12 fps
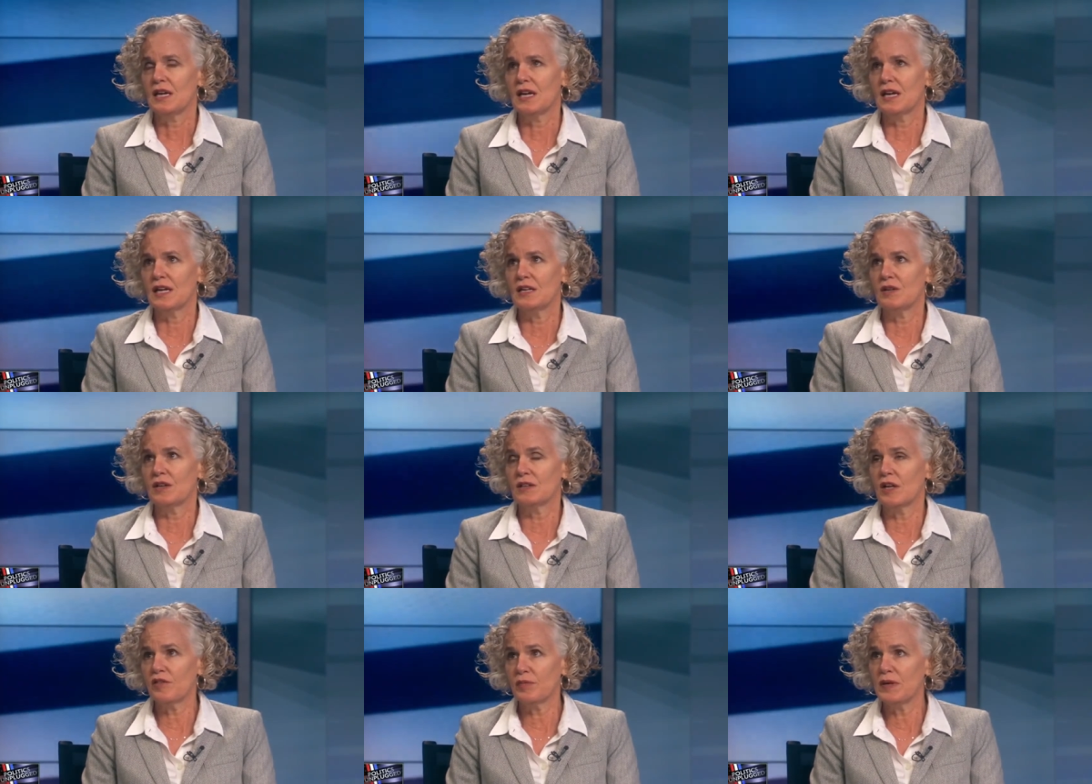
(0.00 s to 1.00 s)
And a
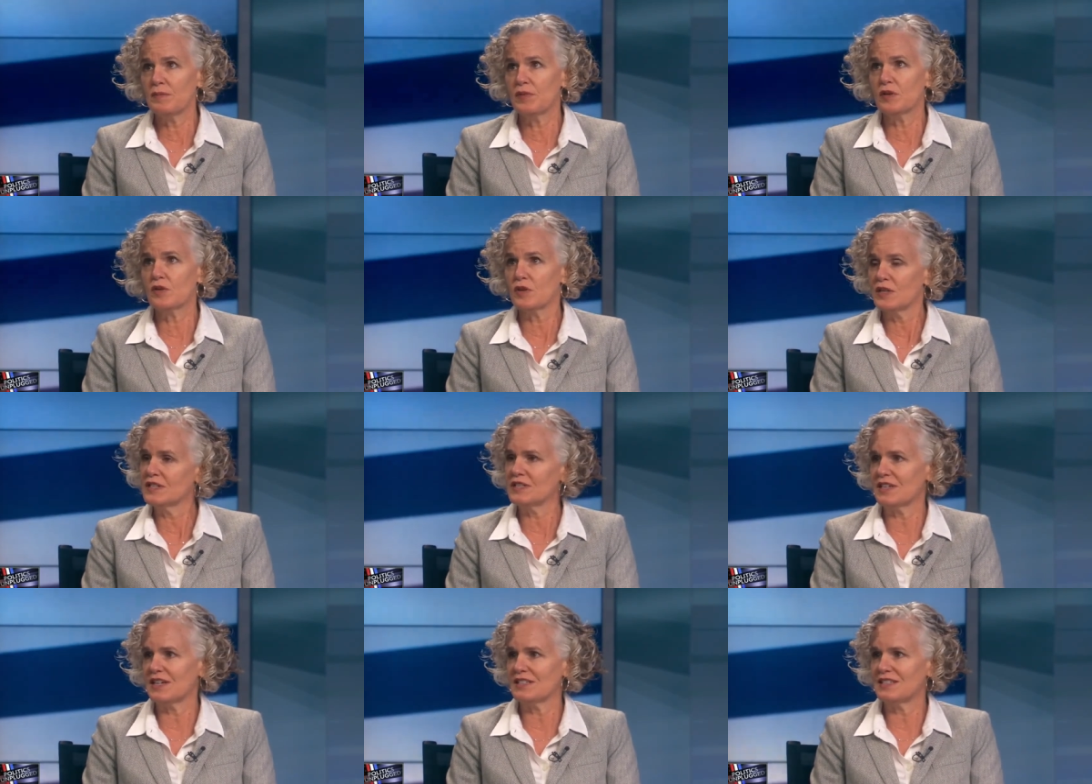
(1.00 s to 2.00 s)
lot of people
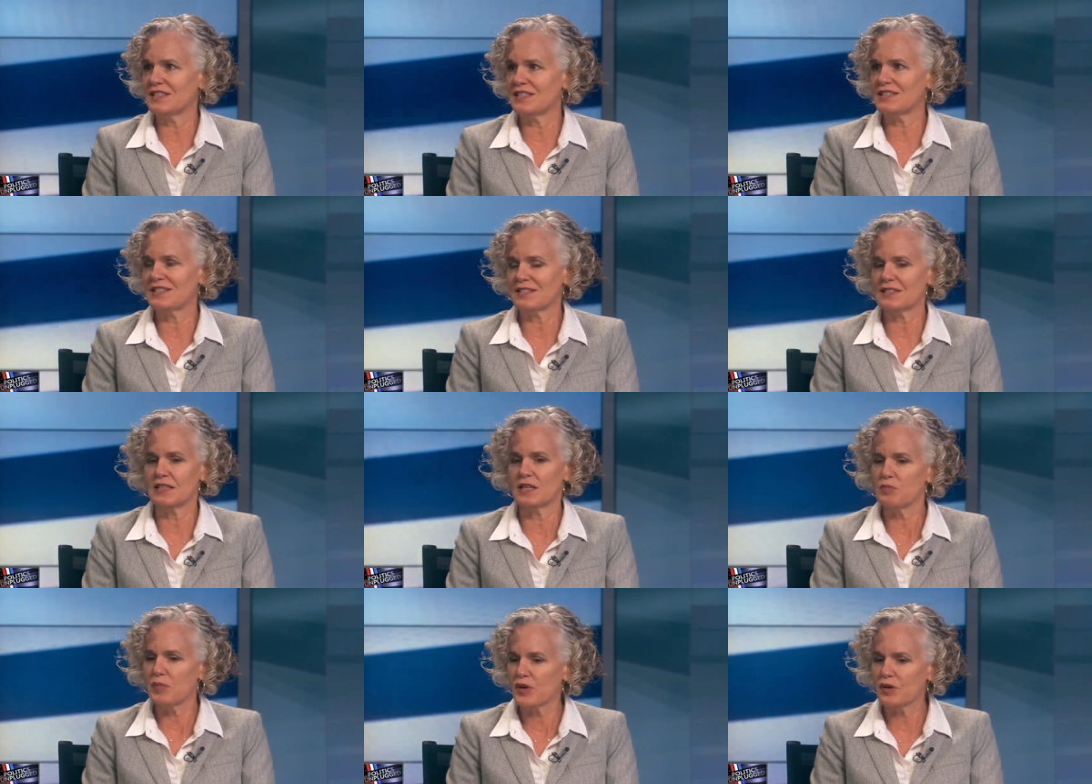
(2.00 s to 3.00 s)
criticize this as an
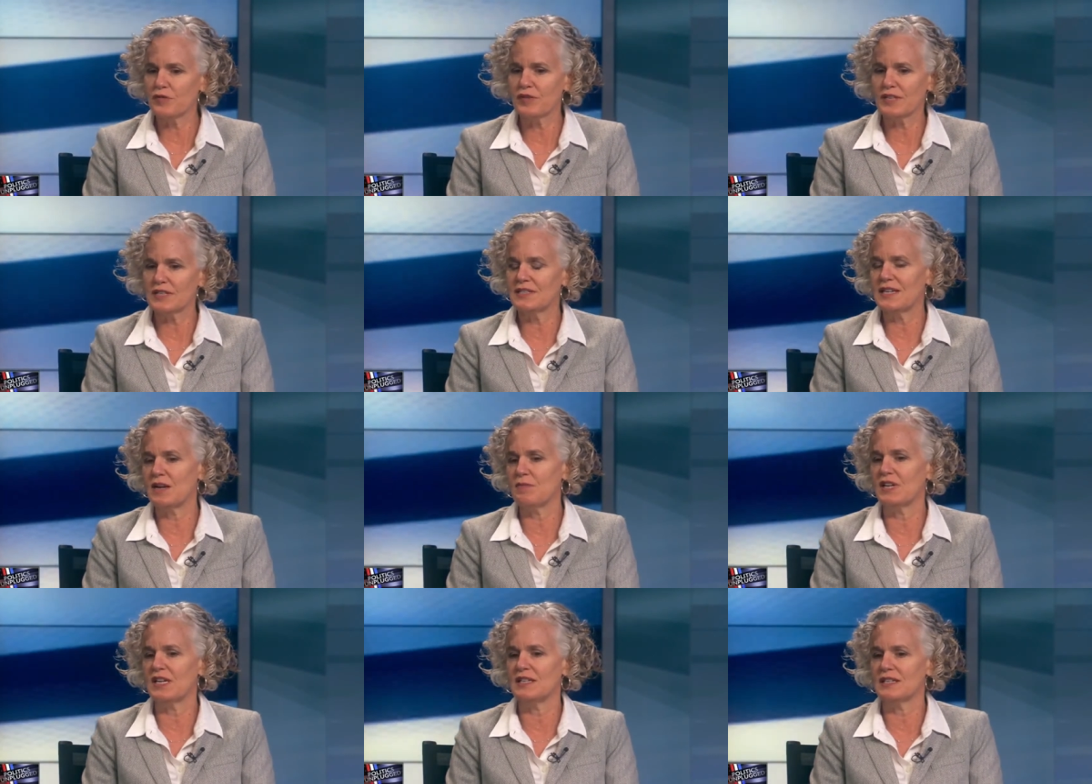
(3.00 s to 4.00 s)
imperfect
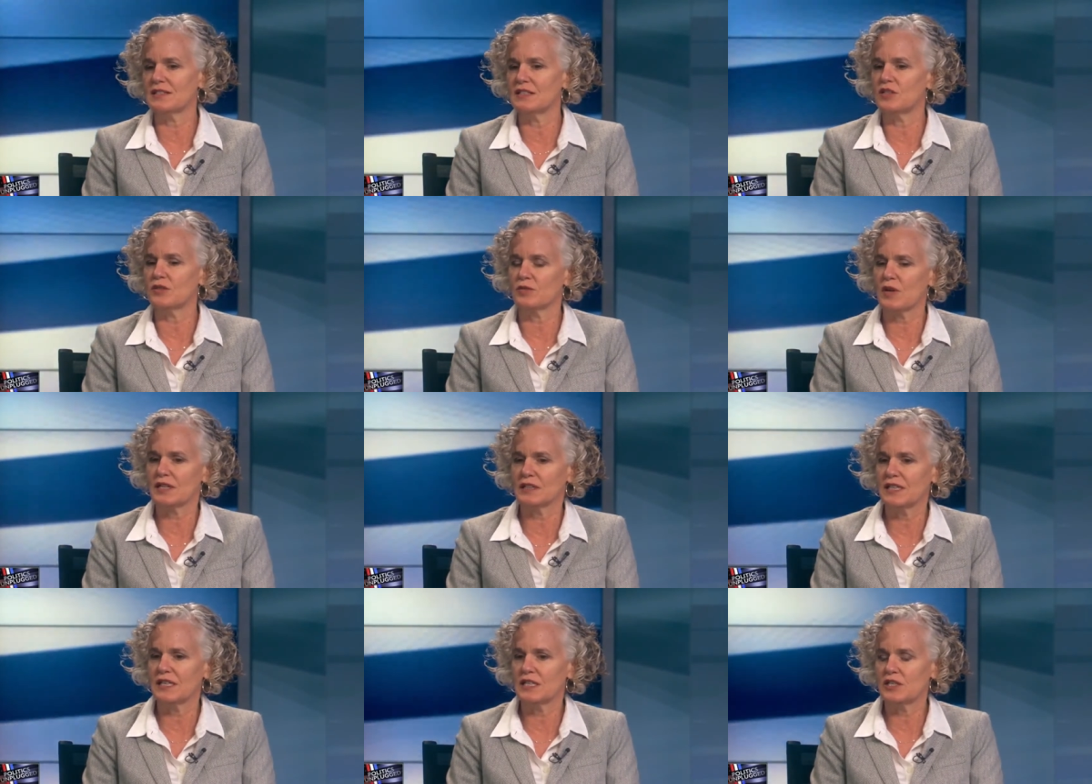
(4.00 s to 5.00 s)
statement. He doesn't
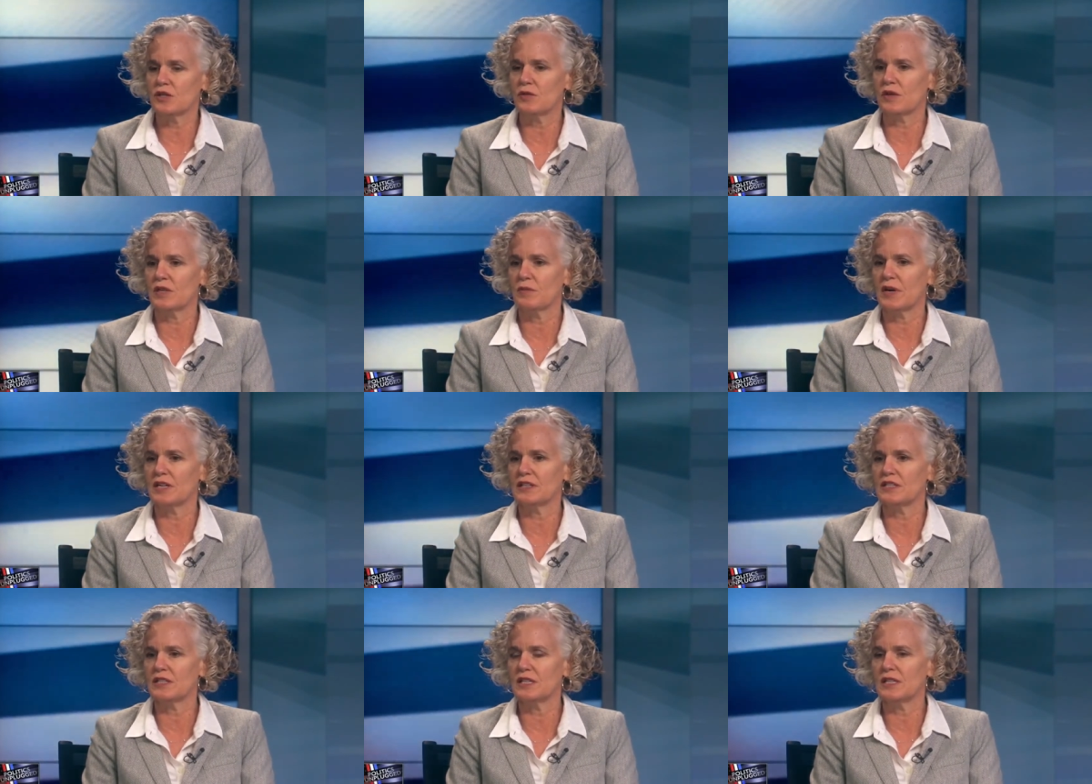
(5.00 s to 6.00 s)
directly issue an
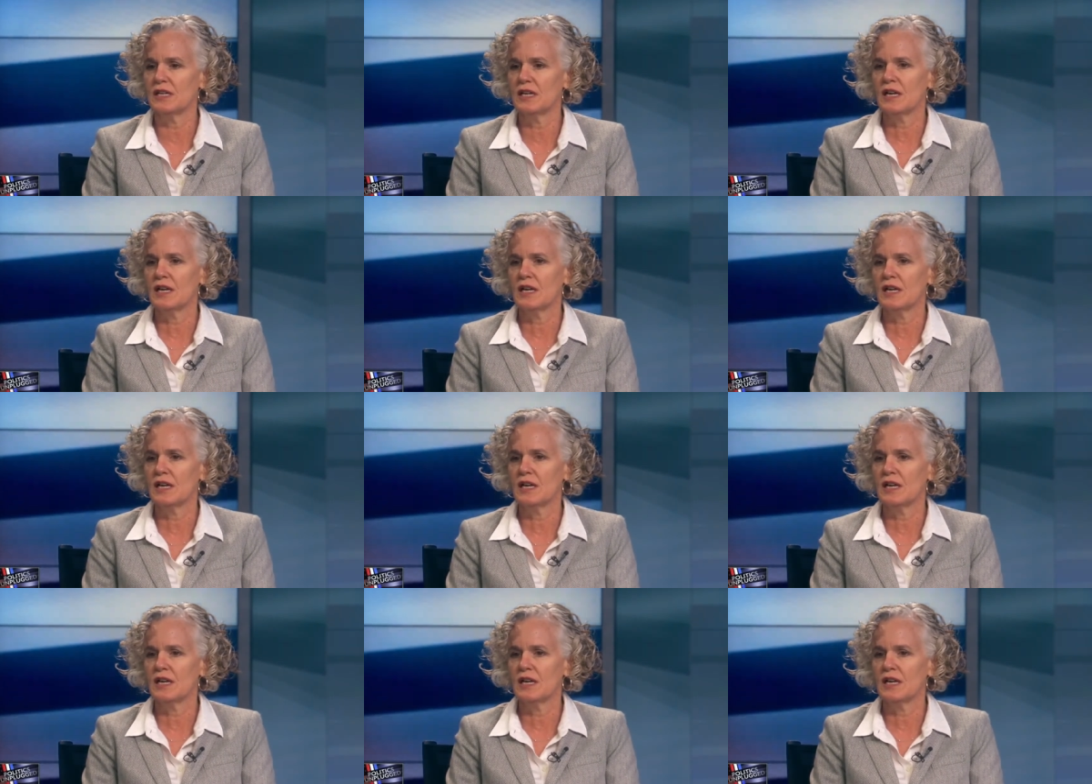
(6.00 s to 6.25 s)
apology,